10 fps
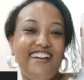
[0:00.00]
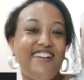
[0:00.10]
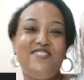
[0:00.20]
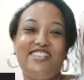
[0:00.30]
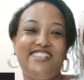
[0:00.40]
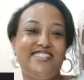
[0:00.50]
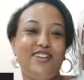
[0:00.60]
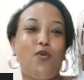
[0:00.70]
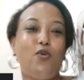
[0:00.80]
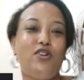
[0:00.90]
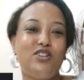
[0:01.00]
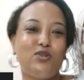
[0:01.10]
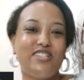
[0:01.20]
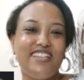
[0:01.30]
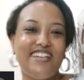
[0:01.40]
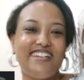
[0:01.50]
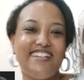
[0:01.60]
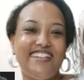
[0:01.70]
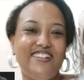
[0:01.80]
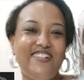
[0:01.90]
which is the awards were taken,
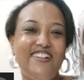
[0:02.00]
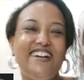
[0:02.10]
you know.